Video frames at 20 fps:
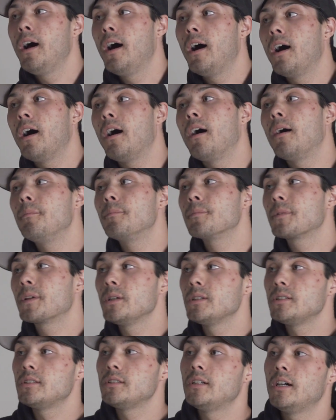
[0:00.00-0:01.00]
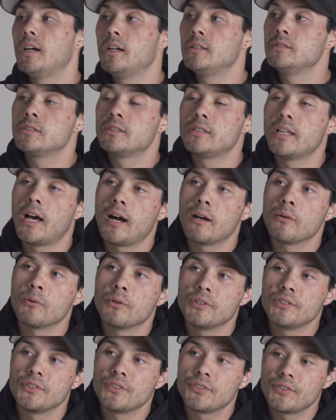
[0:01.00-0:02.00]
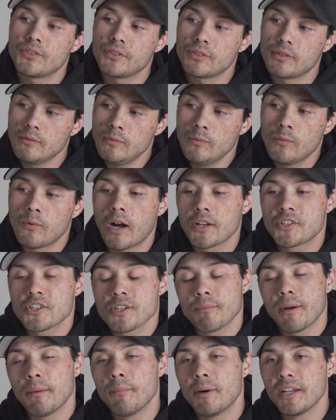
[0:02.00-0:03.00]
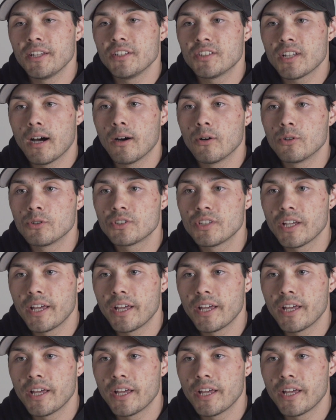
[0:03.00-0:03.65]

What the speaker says: I was watching my buddy's house,